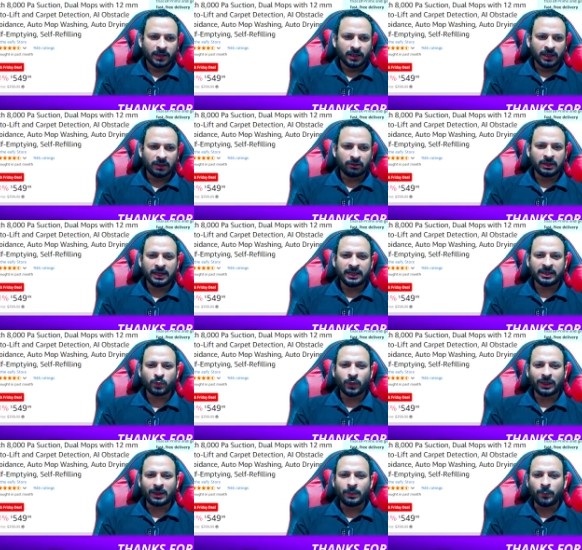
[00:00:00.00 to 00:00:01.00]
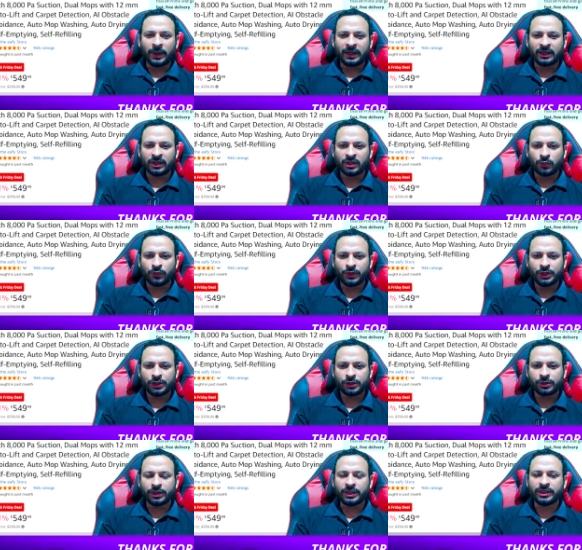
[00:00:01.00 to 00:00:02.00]
Hello guys, welcome back another video.
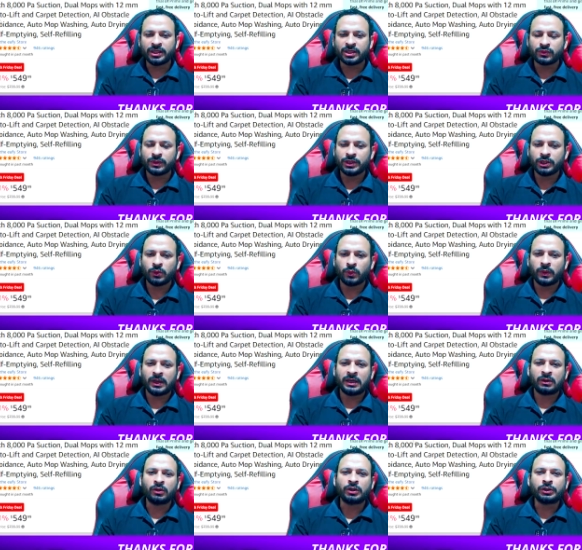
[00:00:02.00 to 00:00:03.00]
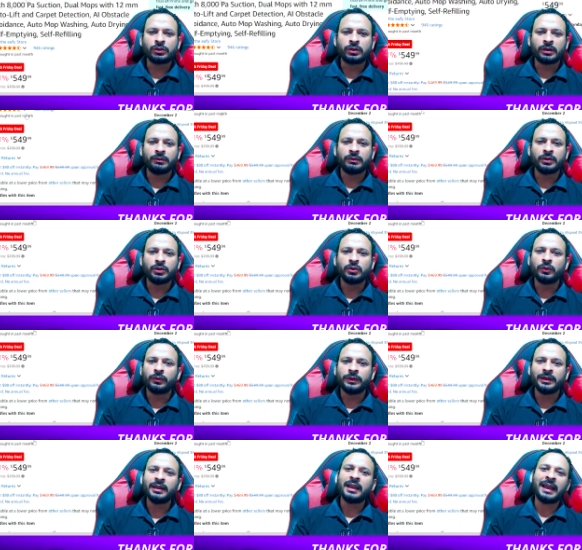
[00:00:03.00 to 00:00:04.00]
Today in this video we are going to review
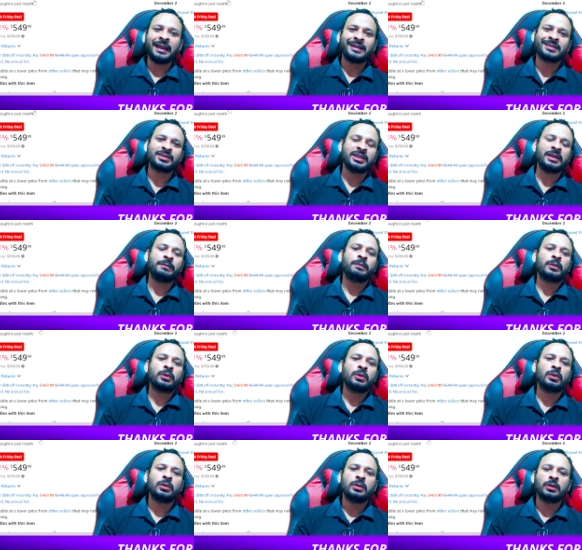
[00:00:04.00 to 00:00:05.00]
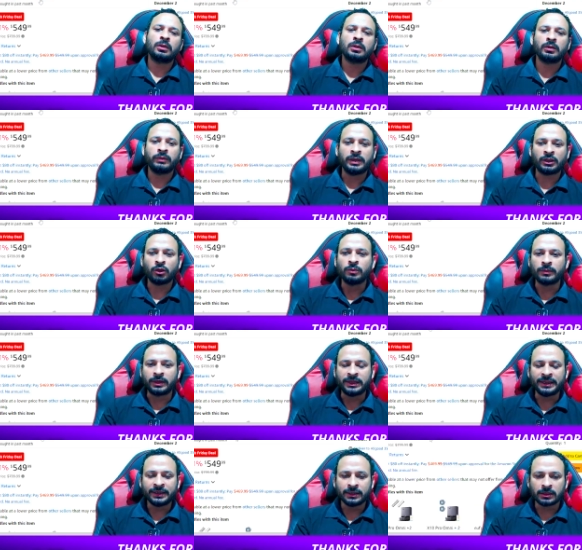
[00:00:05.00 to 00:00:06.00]
eufy X10 Pro vacuum cleaner.